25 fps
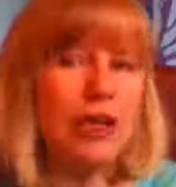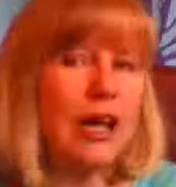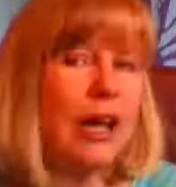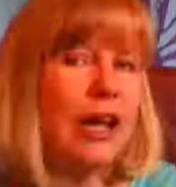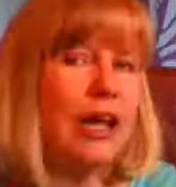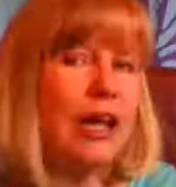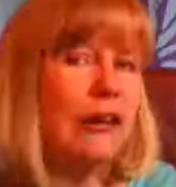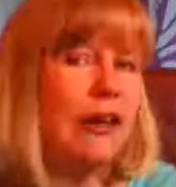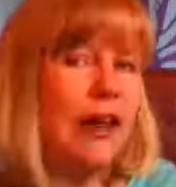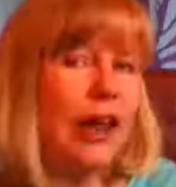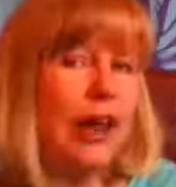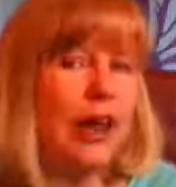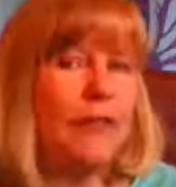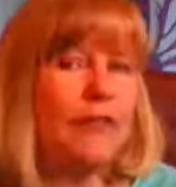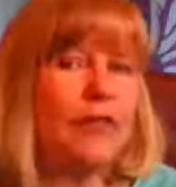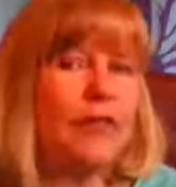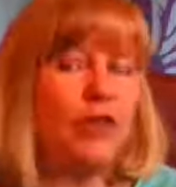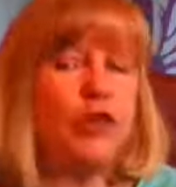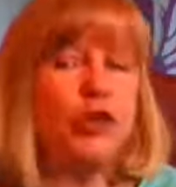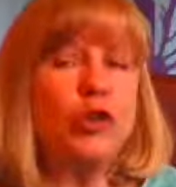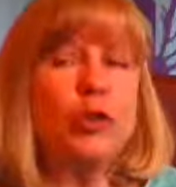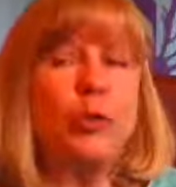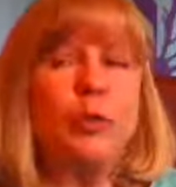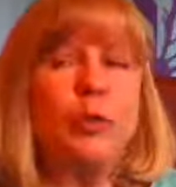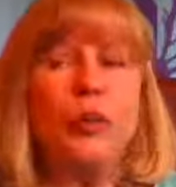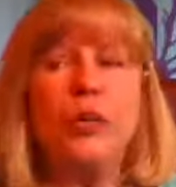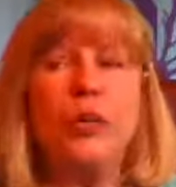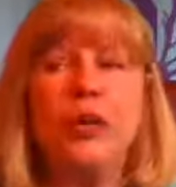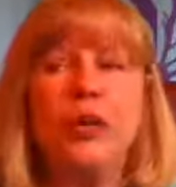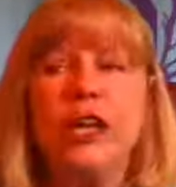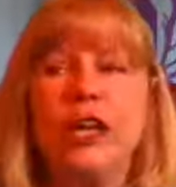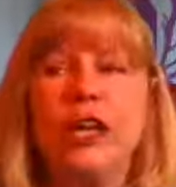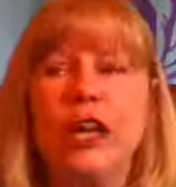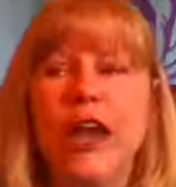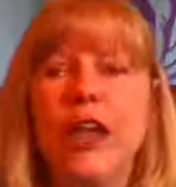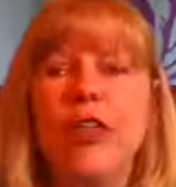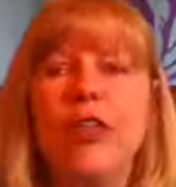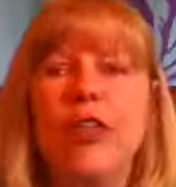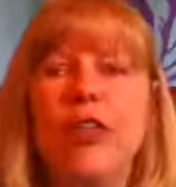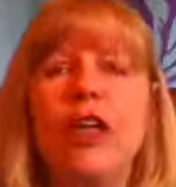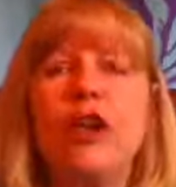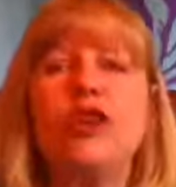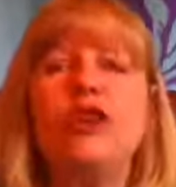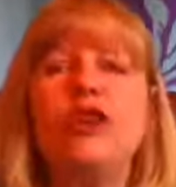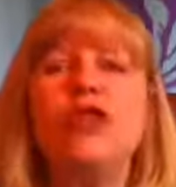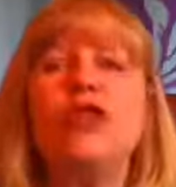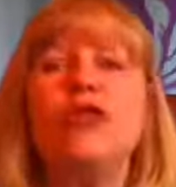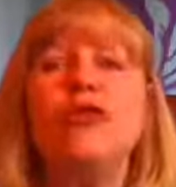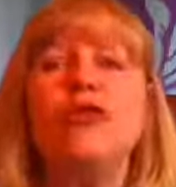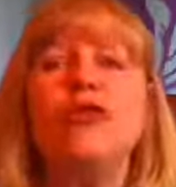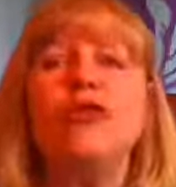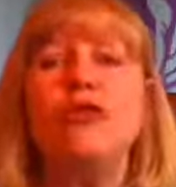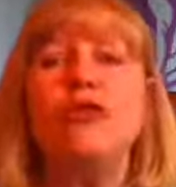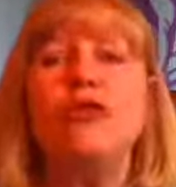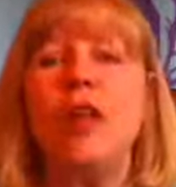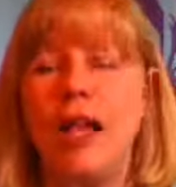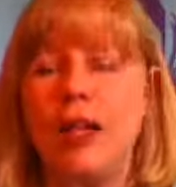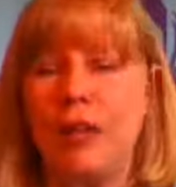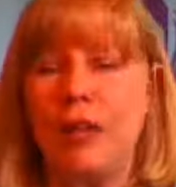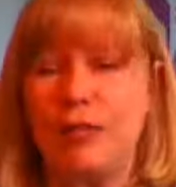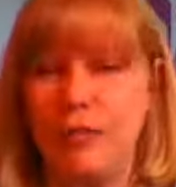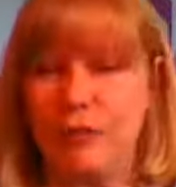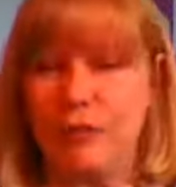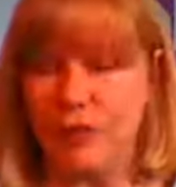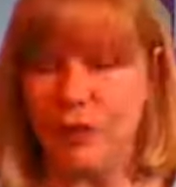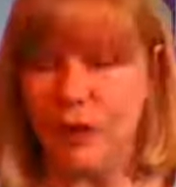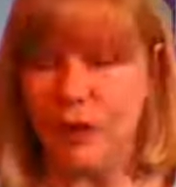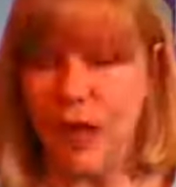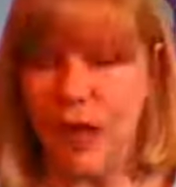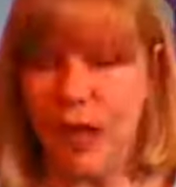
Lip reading: a lot of the debris, and then new life,